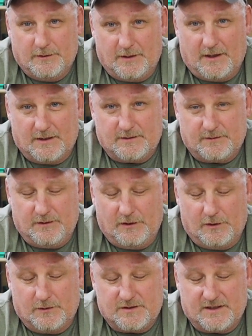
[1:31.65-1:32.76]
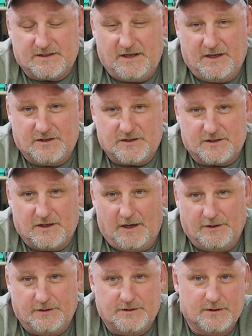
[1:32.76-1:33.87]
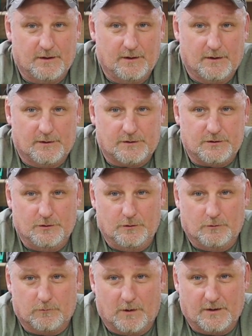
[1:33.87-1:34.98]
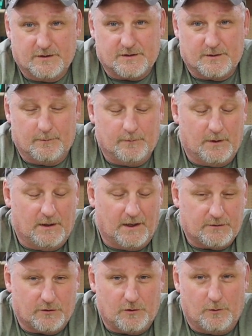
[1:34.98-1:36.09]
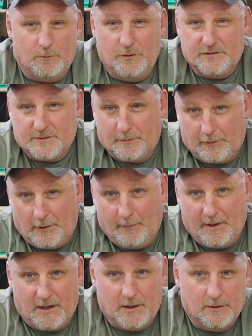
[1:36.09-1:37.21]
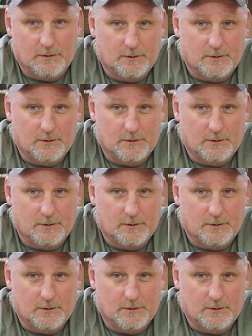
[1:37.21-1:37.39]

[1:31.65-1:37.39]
you know, 16-inch studs to run some electrical, move some plumbing,